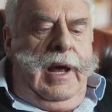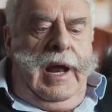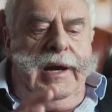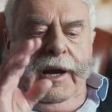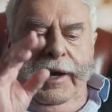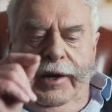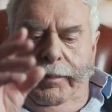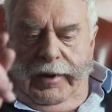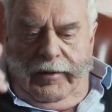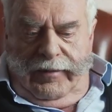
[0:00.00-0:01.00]
and a little
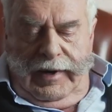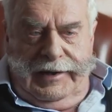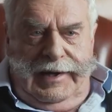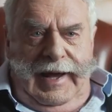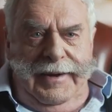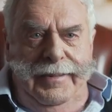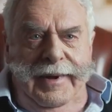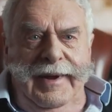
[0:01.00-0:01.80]
bit of red tape.